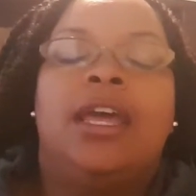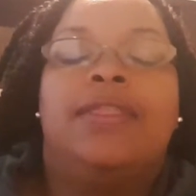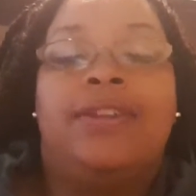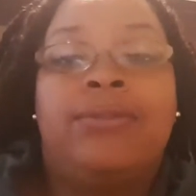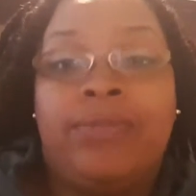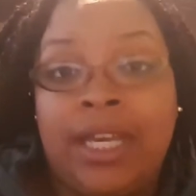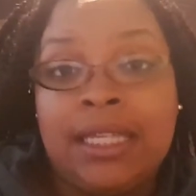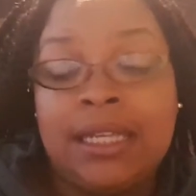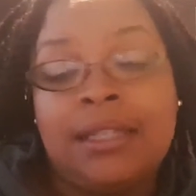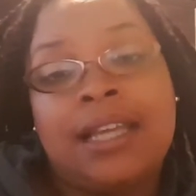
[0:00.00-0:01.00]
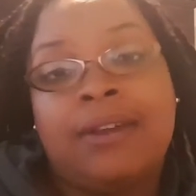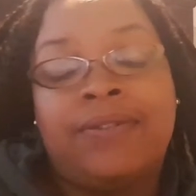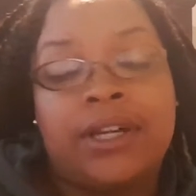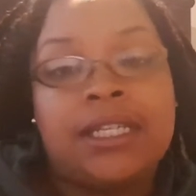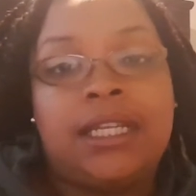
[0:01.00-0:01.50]
The reason
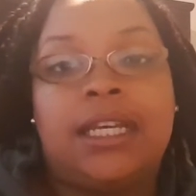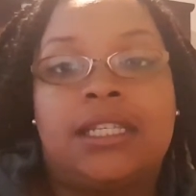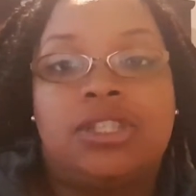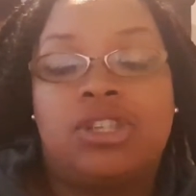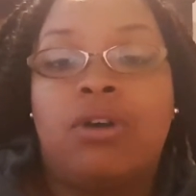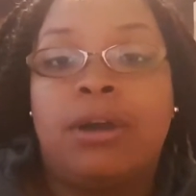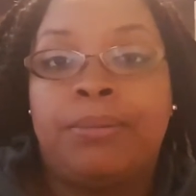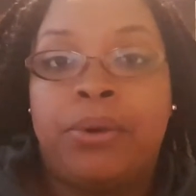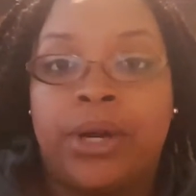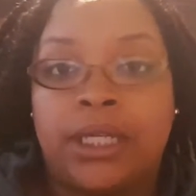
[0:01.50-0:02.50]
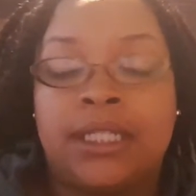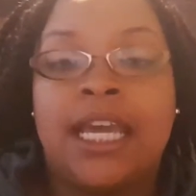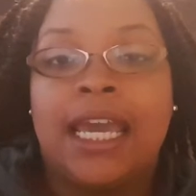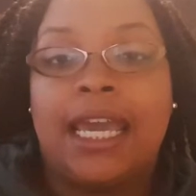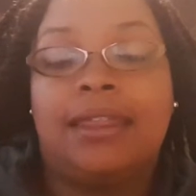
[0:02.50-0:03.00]
diversity is so important
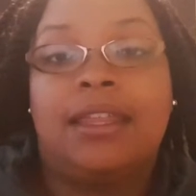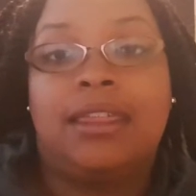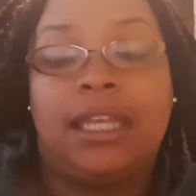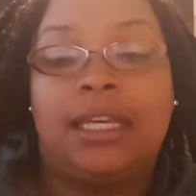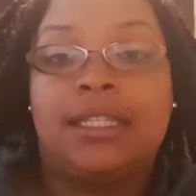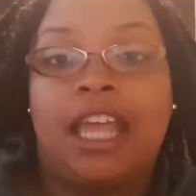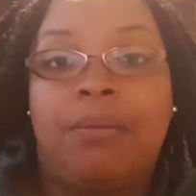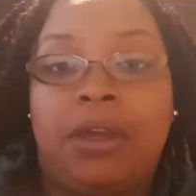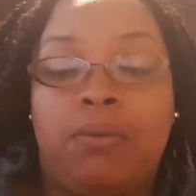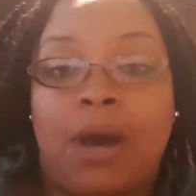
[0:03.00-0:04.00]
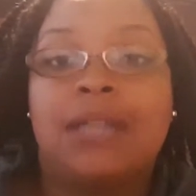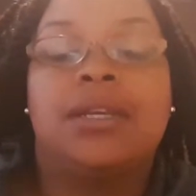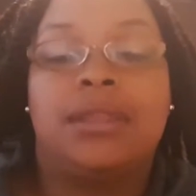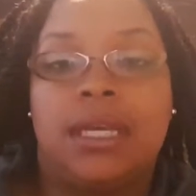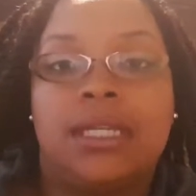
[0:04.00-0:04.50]
in the things that we watch, the
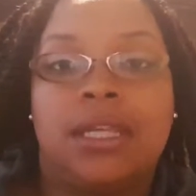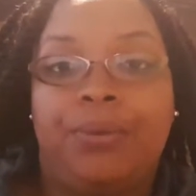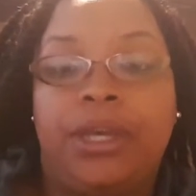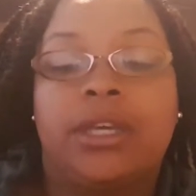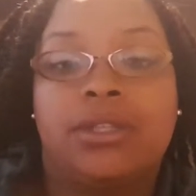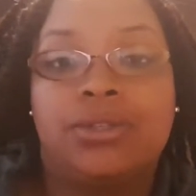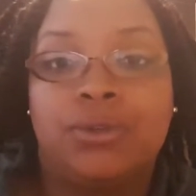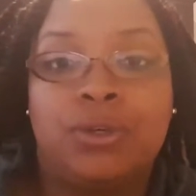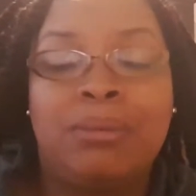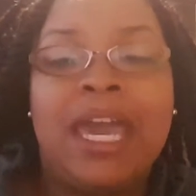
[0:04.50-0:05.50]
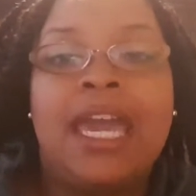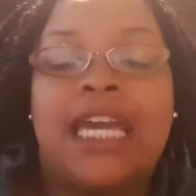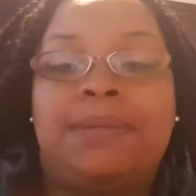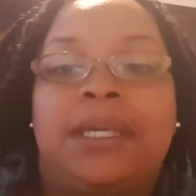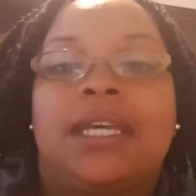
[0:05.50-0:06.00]
things that we consume,
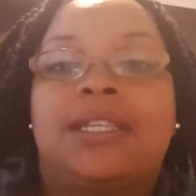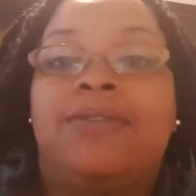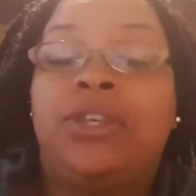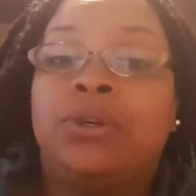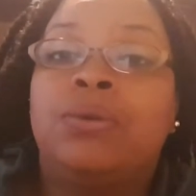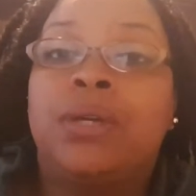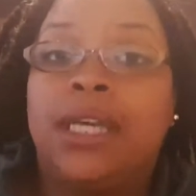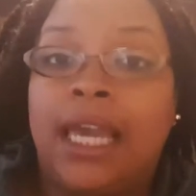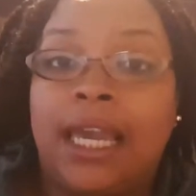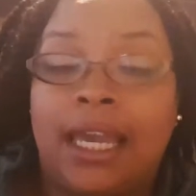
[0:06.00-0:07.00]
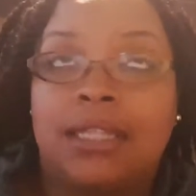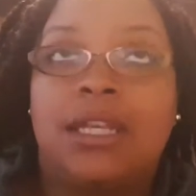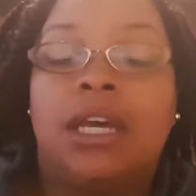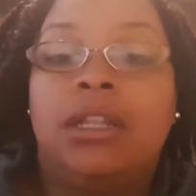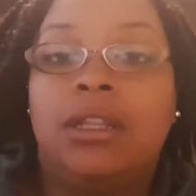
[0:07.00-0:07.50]
is because if you can't
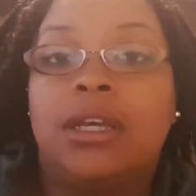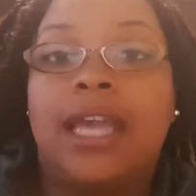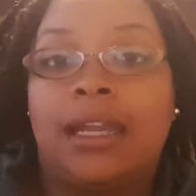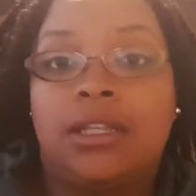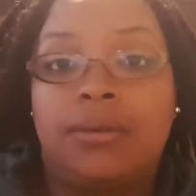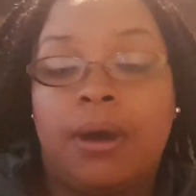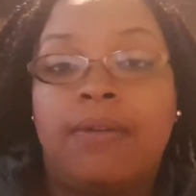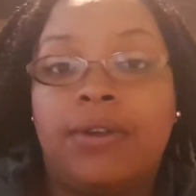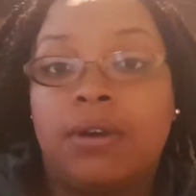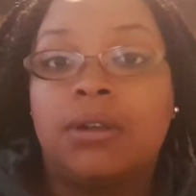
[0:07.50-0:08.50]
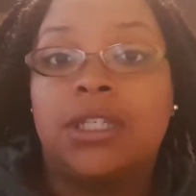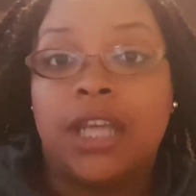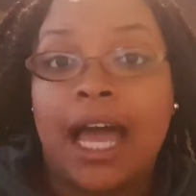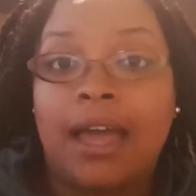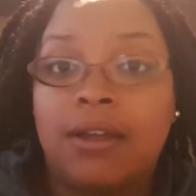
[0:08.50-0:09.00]
look at a 12-year-old
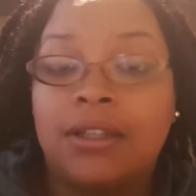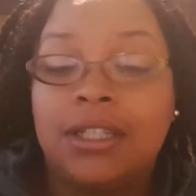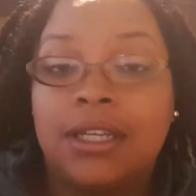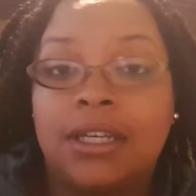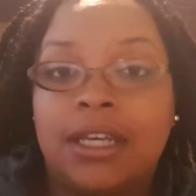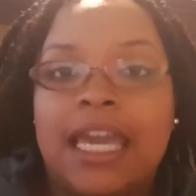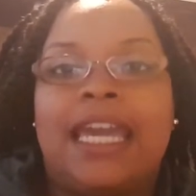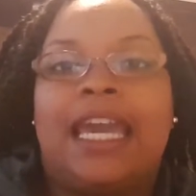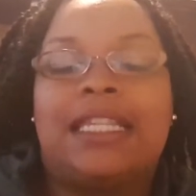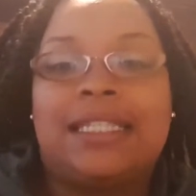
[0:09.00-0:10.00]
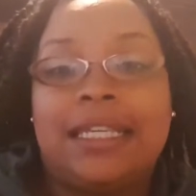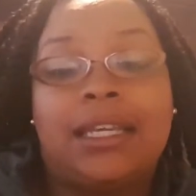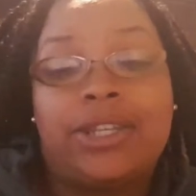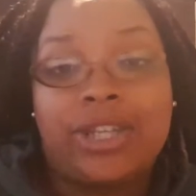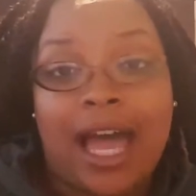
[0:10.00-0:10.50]
child and see
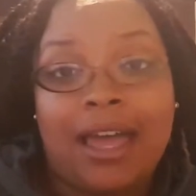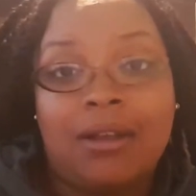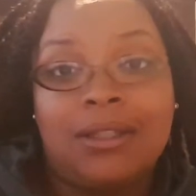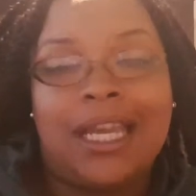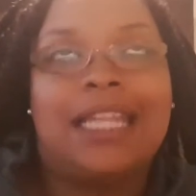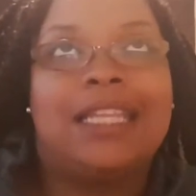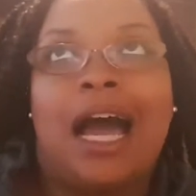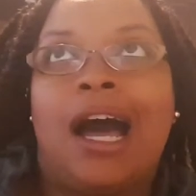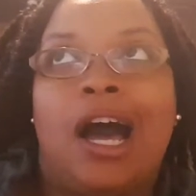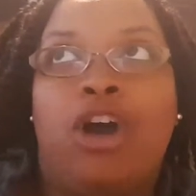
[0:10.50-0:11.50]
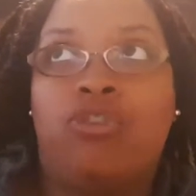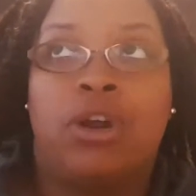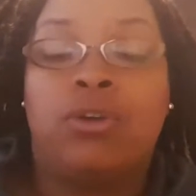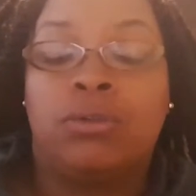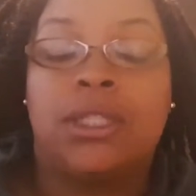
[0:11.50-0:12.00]
a child and not a
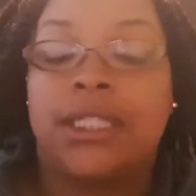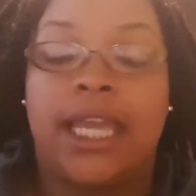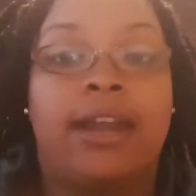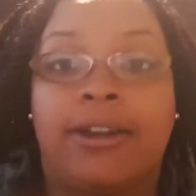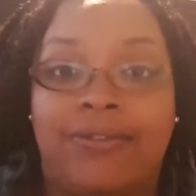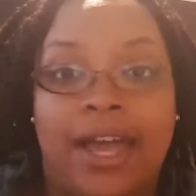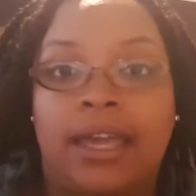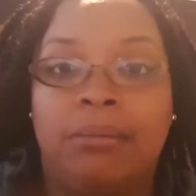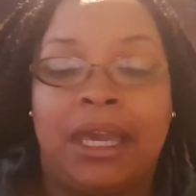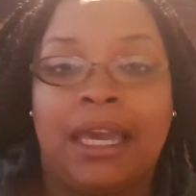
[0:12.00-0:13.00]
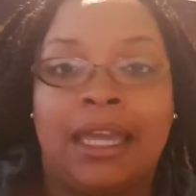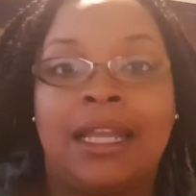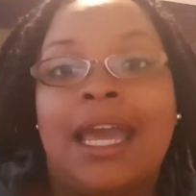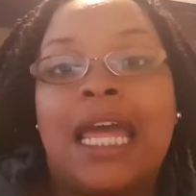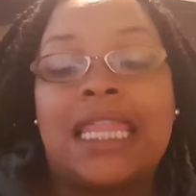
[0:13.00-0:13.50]
grown, terrifying man,
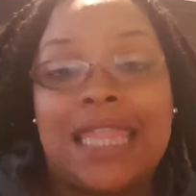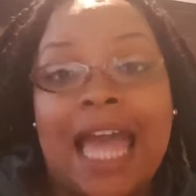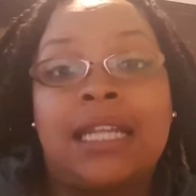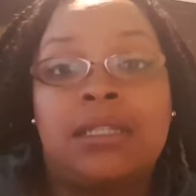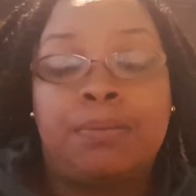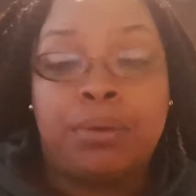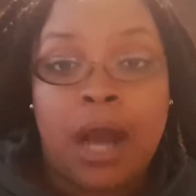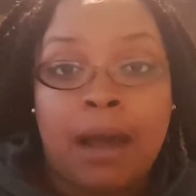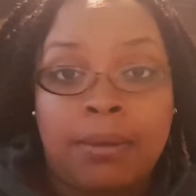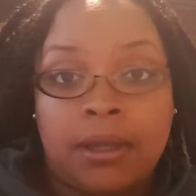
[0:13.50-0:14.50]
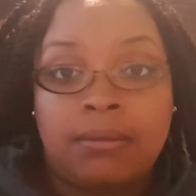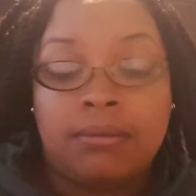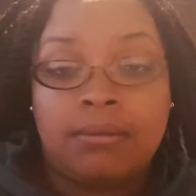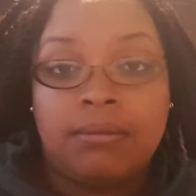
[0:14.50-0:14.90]
that is a problem.